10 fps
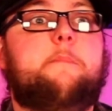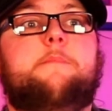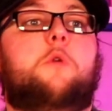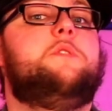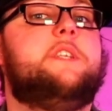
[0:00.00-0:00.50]
a
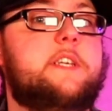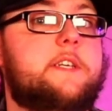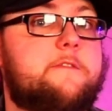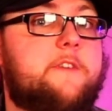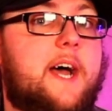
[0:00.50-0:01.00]

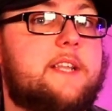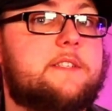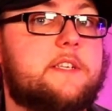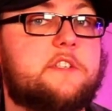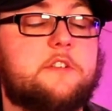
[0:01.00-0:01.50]
multi-fan
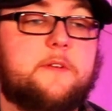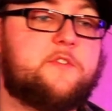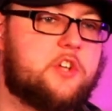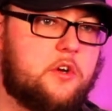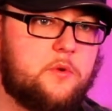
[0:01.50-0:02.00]
system. If
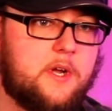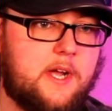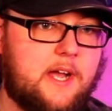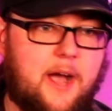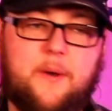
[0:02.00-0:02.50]
so,
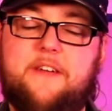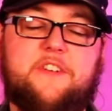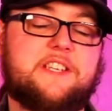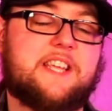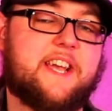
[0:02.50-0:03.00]
how
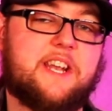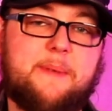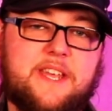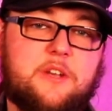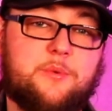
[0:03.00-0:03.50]
heavy is that going to
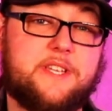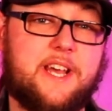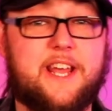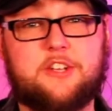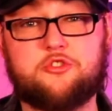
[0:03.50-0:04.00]
make it with the
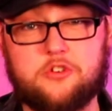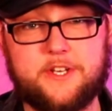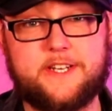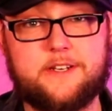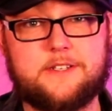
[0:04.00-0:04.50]

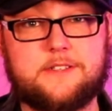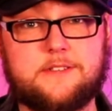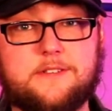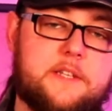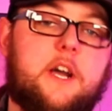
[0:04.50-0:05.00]
electronics?
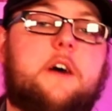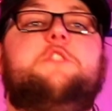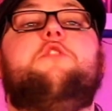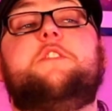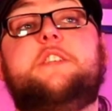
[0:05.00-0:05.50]
The
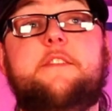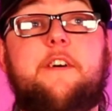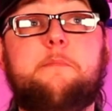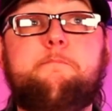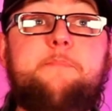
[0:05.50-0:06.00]
eyes are obviously a
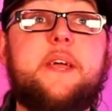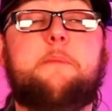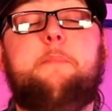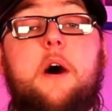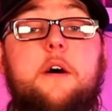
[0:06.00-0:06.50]
very
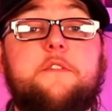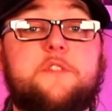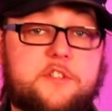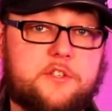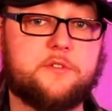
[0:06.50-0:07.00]
big part of
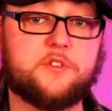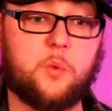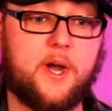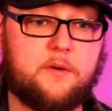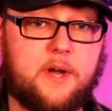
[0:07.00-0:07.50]
the suit as
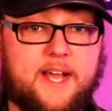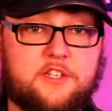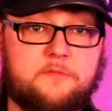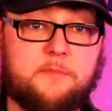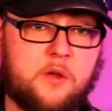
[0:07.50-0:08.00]
well,
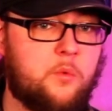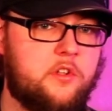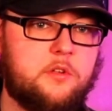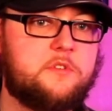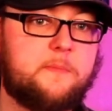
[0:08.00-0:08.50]
and you might want
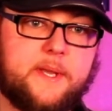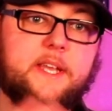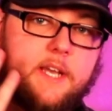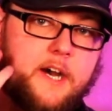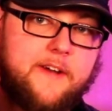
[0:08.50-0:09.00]
them to
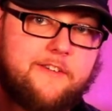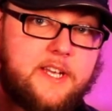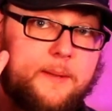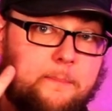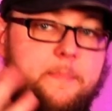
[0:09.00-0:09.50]
be a
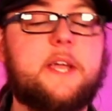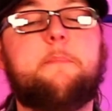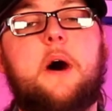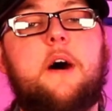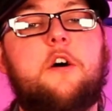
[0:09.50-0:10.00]
very big
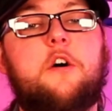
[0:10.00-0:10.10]
part